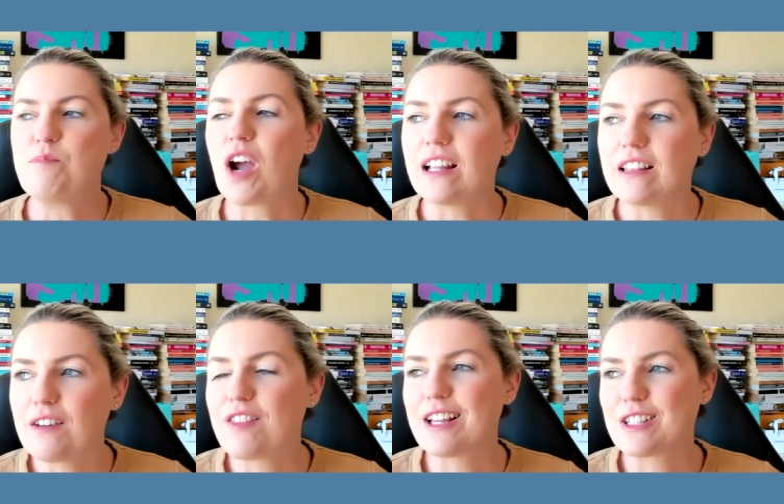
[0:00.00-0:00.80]
I
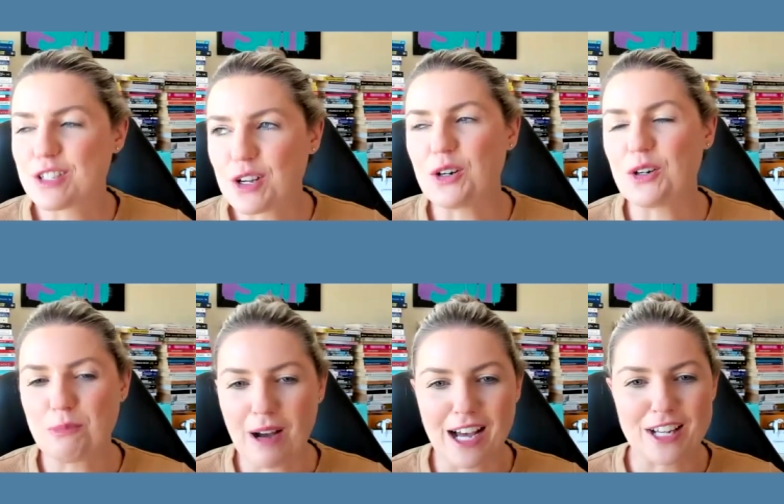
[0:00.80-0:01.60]
love that so
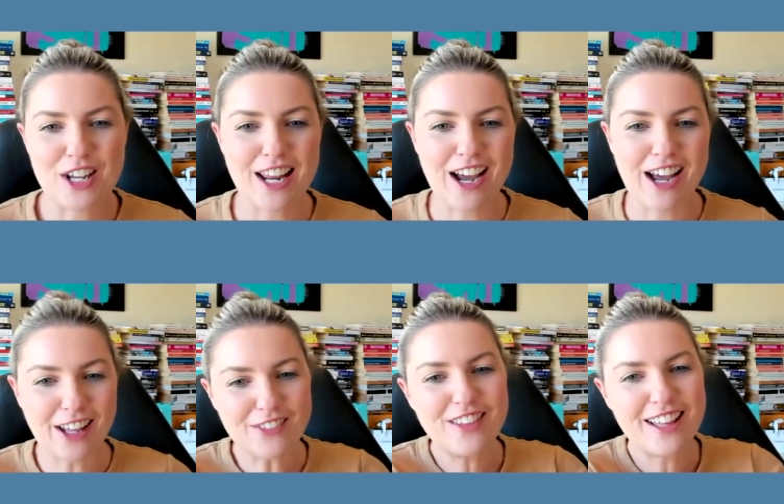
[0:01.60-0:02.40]
much. And I
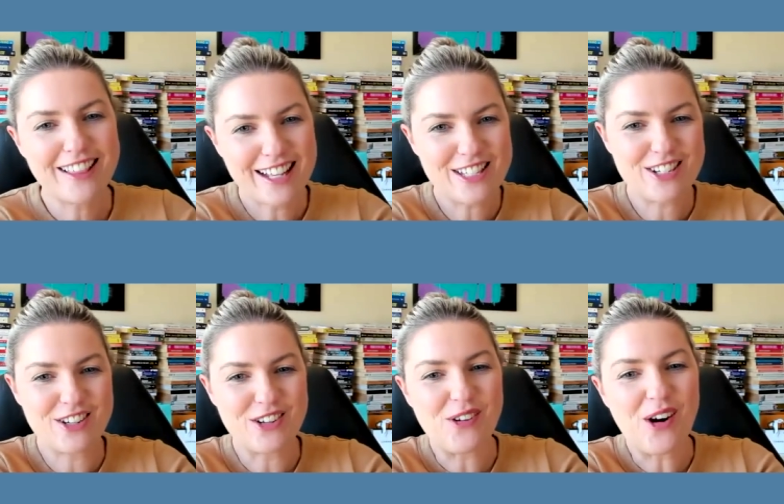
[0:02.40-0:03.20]
love that that's, you
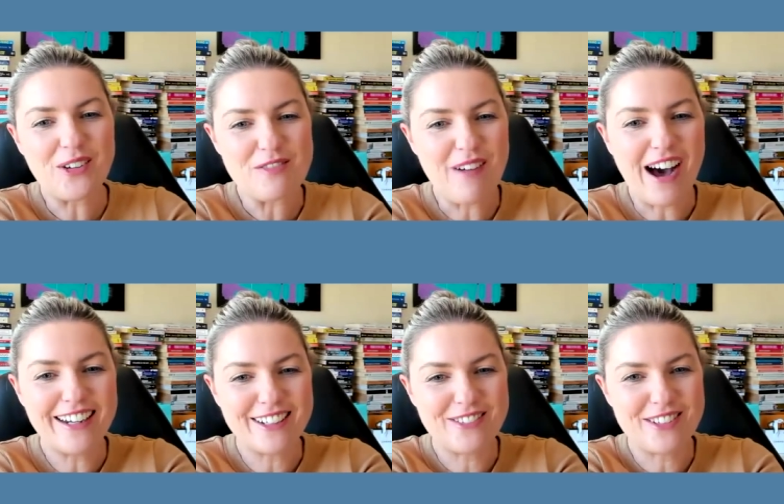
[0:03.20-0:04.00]
know, why we've
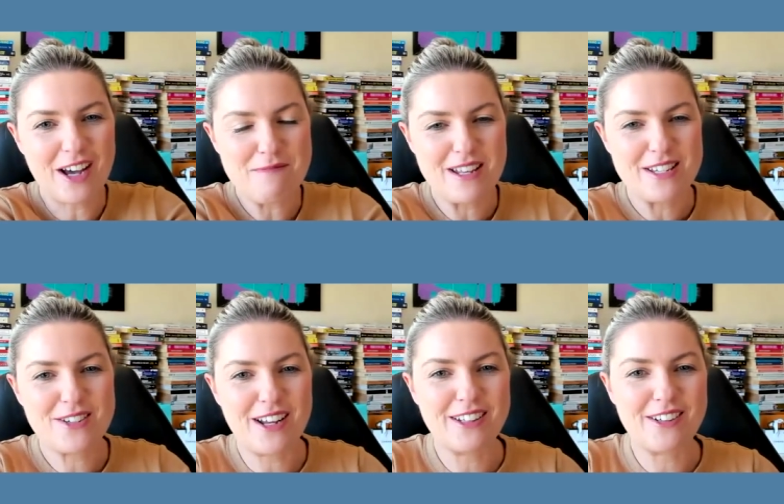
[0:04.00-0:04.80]
partnered with IP
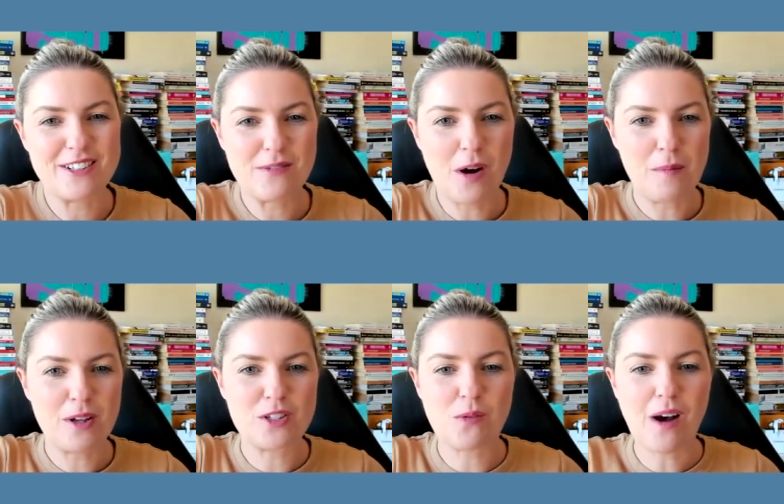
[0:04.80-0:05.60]
Australia as well,
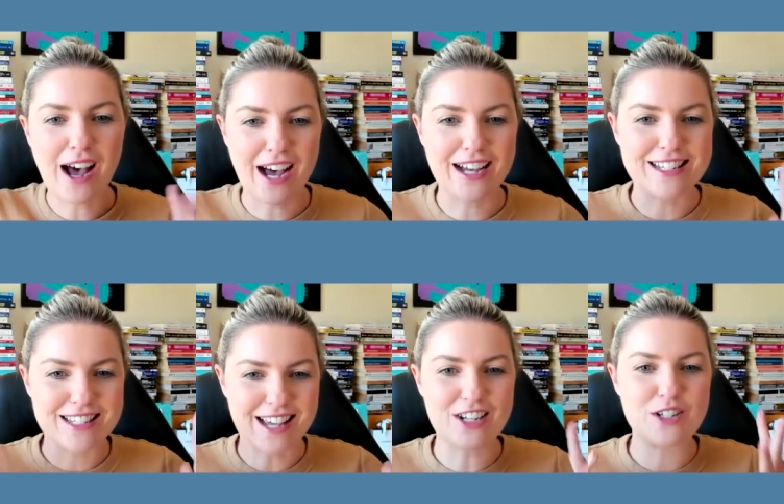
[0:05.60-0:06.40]
because you are
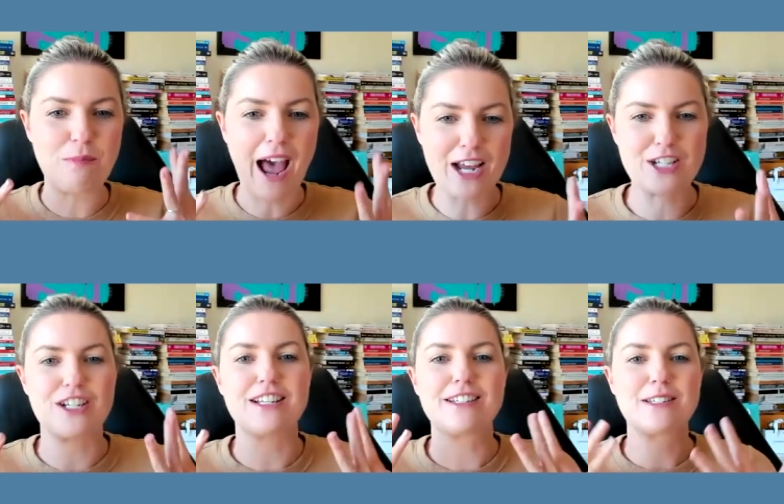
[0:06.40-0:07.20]
such
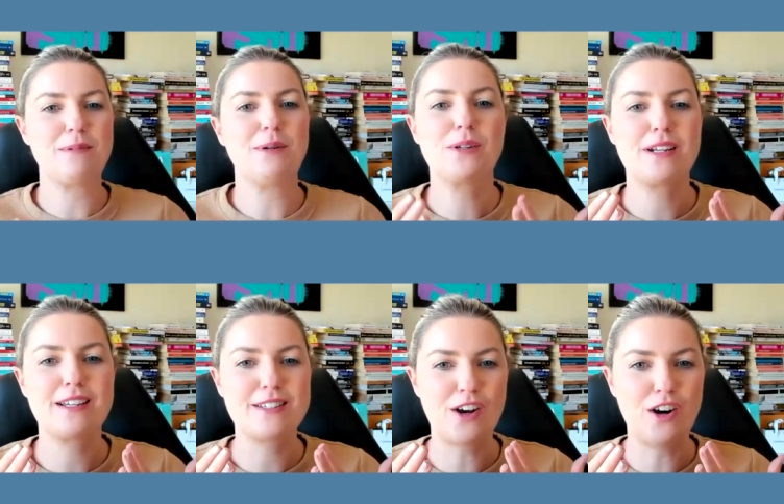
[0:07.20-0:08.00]
passionate
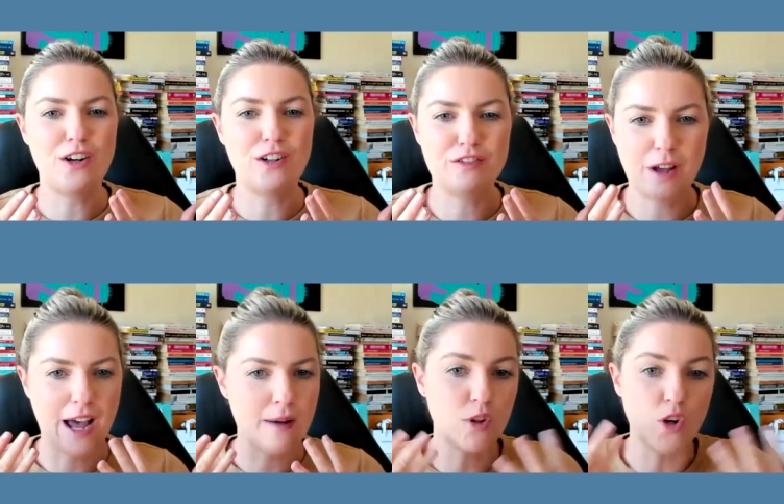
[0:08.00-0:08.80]
supporters of,
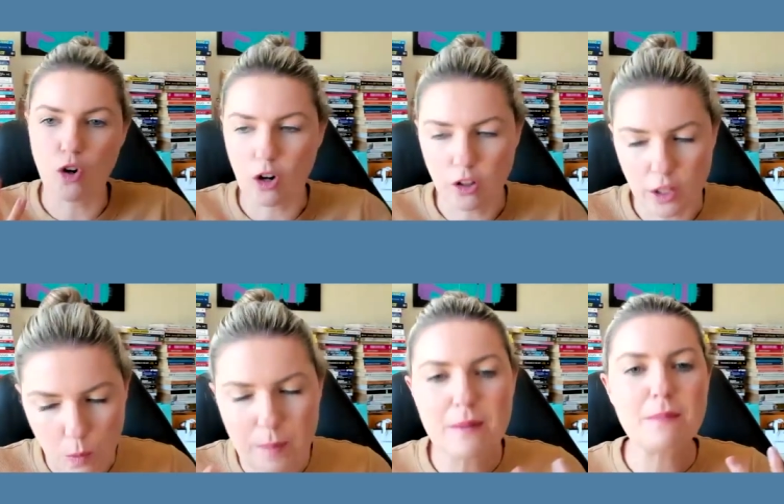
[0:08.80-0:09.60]
um, you know, not only
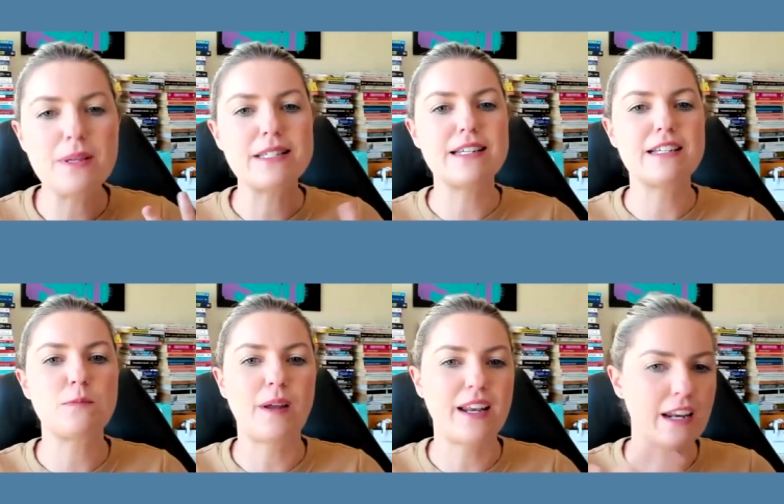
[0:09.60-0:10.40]
women in business,
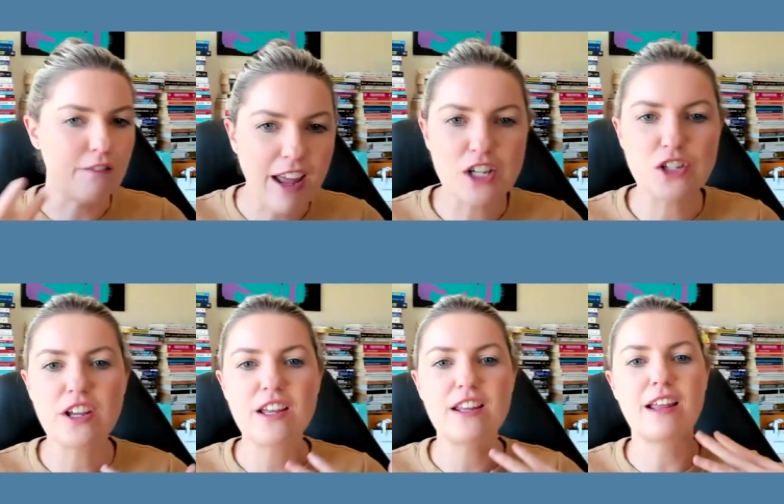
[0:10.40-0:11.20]
but
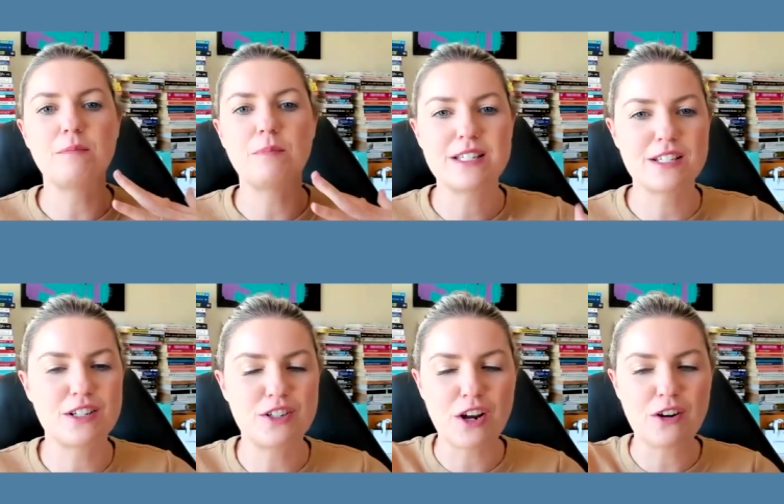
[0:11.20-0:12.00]
innovation and business in
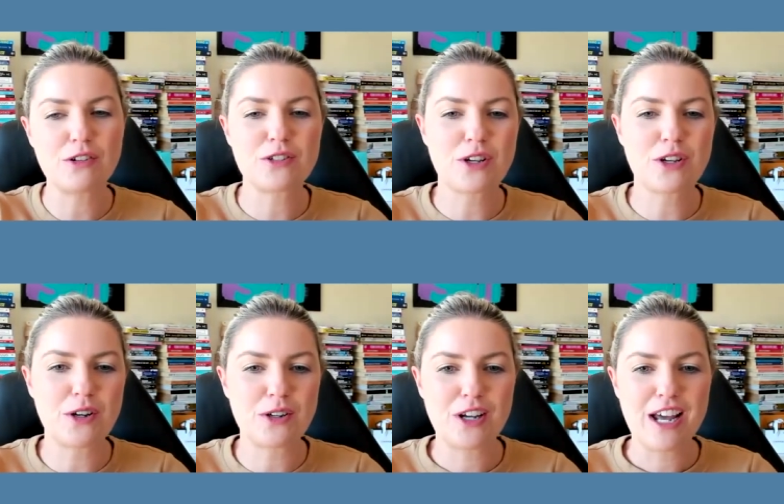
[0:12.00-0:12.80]
general. So,